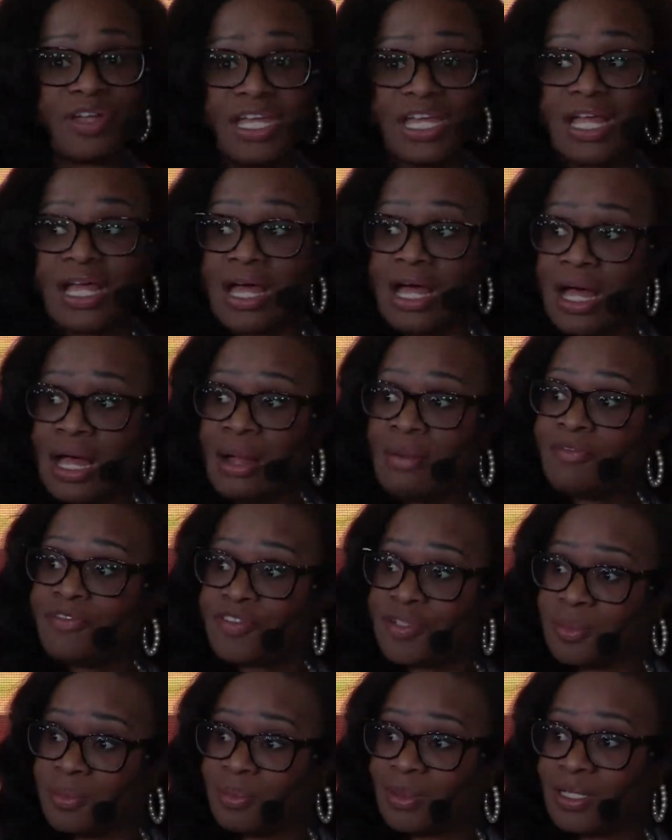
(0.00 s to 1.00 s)

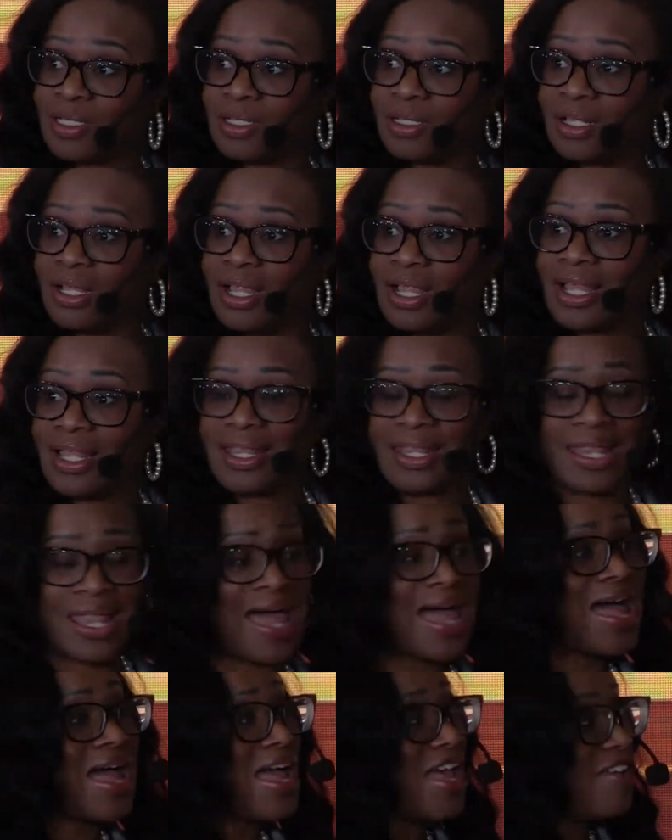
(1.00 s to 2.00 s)
comfortable
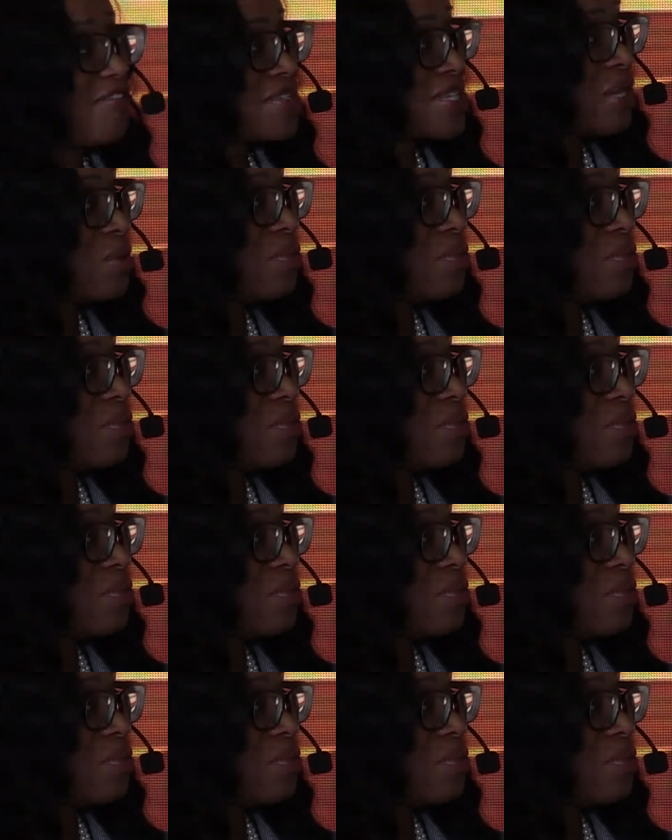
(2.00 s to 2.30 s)
lives, and we